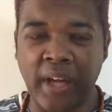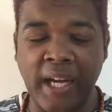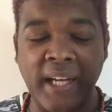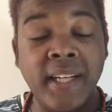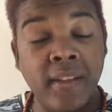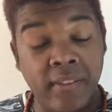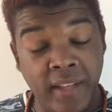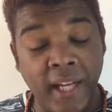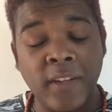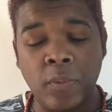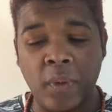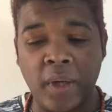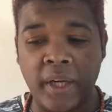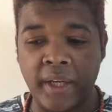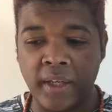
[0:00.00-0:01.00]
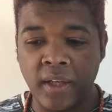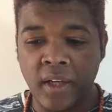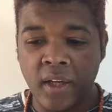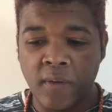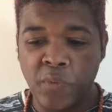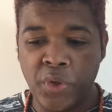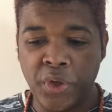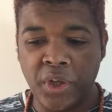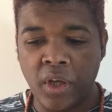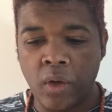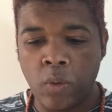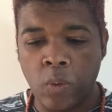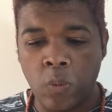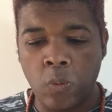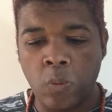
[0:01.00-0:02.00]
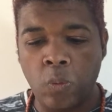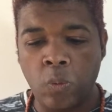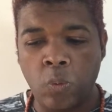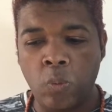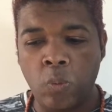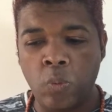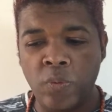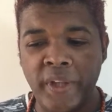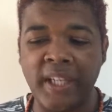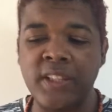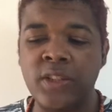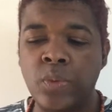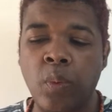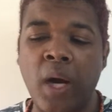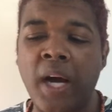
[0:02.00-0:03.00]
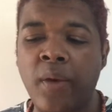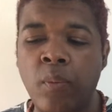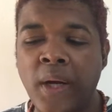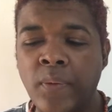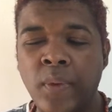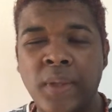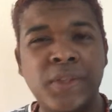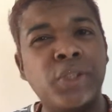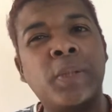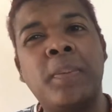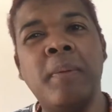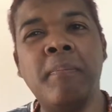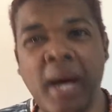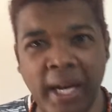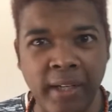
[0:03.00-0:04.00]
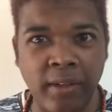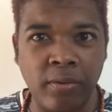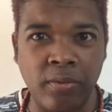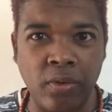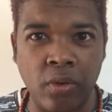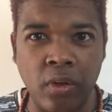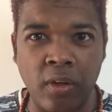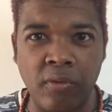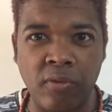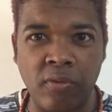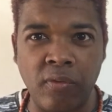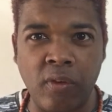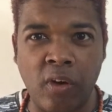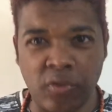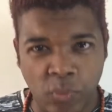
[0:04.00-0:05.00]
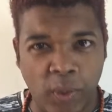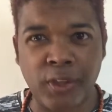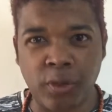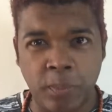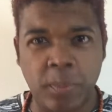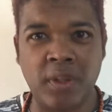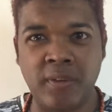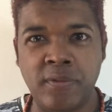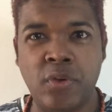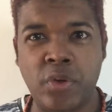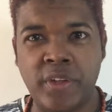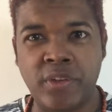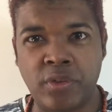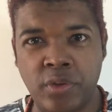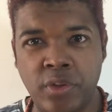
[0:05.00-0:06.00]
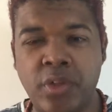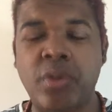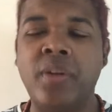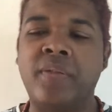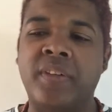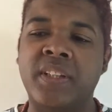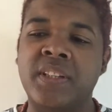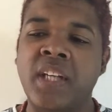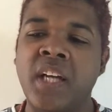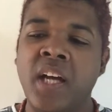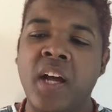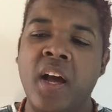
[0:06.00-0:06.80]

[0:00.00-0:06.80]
And in that way, you know, that is why one wants to be mindful of what you're putting forth into the universe.